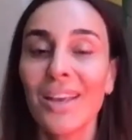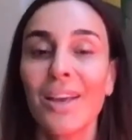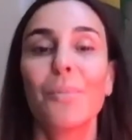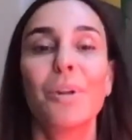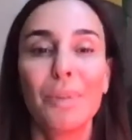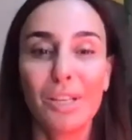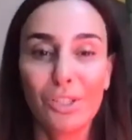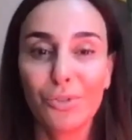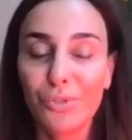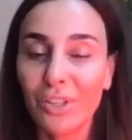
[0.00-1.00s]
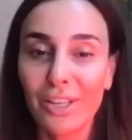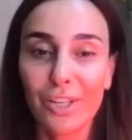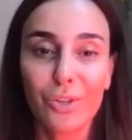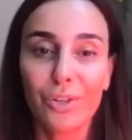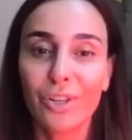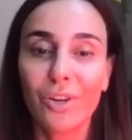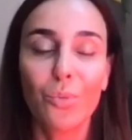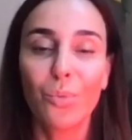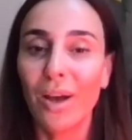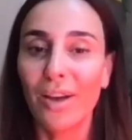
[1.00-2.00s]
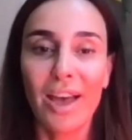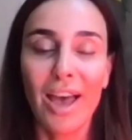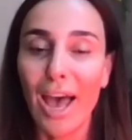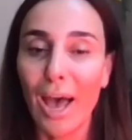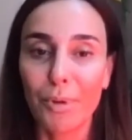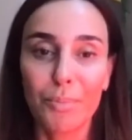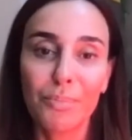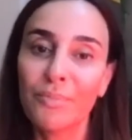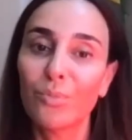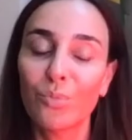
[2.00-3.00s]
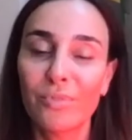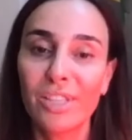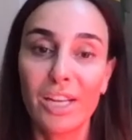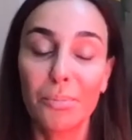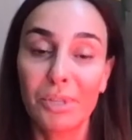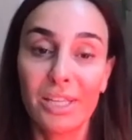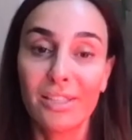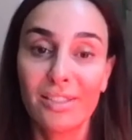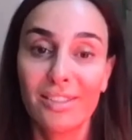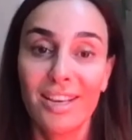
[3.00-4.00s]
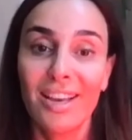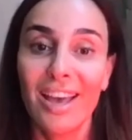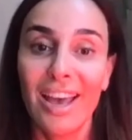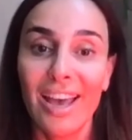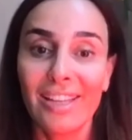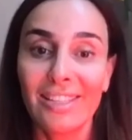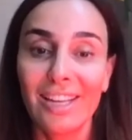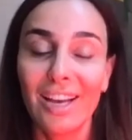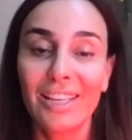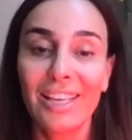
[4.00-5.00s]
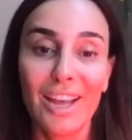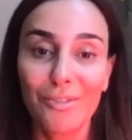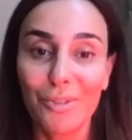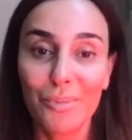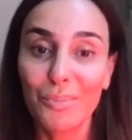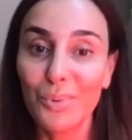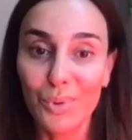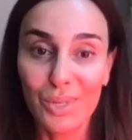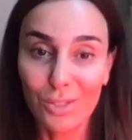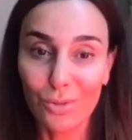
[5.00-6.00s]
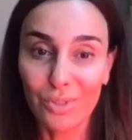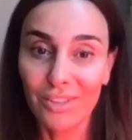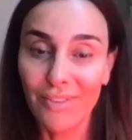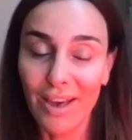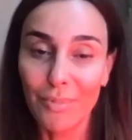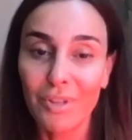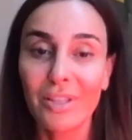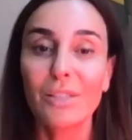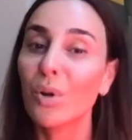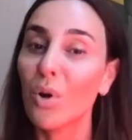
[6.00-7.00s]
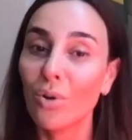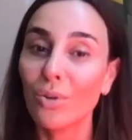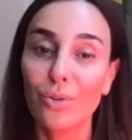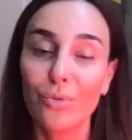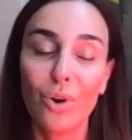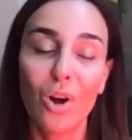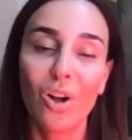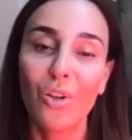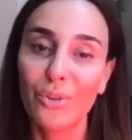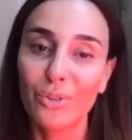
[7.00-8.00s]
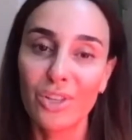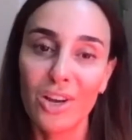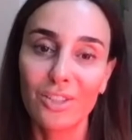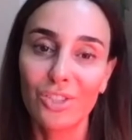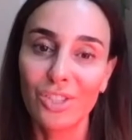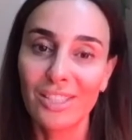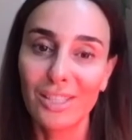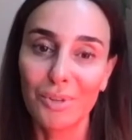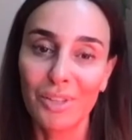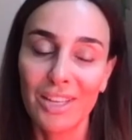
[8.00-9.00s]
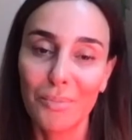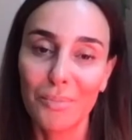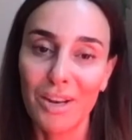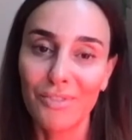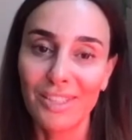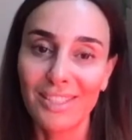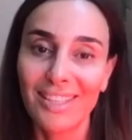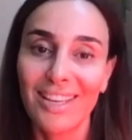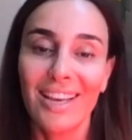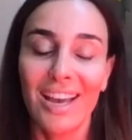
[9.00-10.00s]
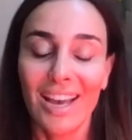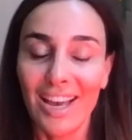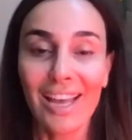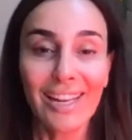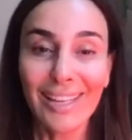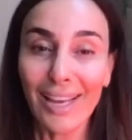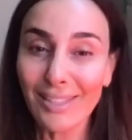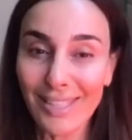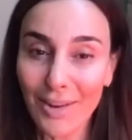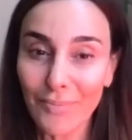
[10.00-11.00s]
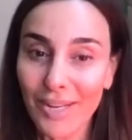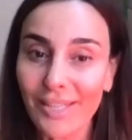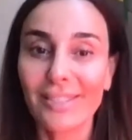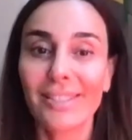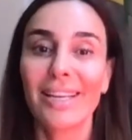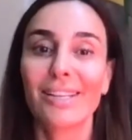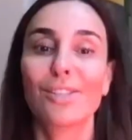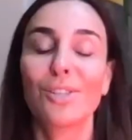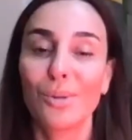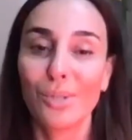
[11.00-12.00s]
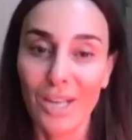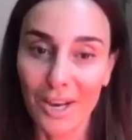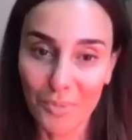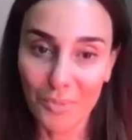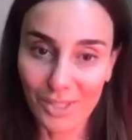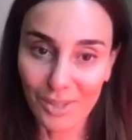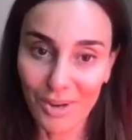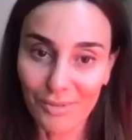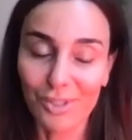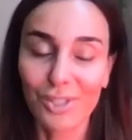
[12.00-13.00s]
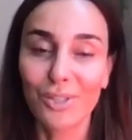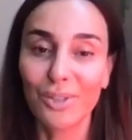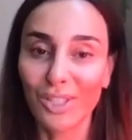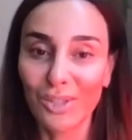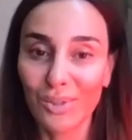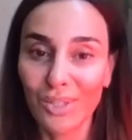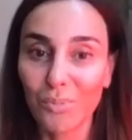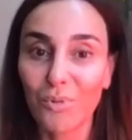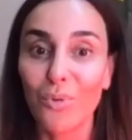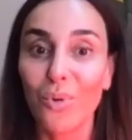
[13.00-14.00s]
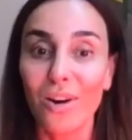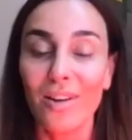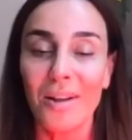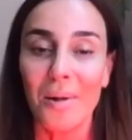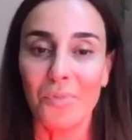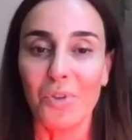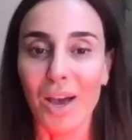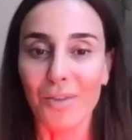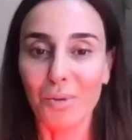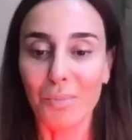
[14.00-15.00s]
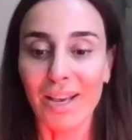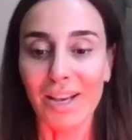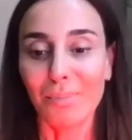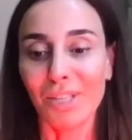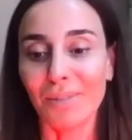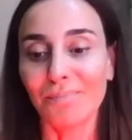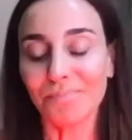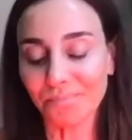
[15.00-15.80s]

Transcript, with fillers: but it makes you feel like you're in a, a happy sunny place. And again, for the mood, it's really fabulous, but also for all those collagen stimulating benefits. Uh, and again, 10 minutes, it takes no time whatsoever. So you can do this before you have your makeup done.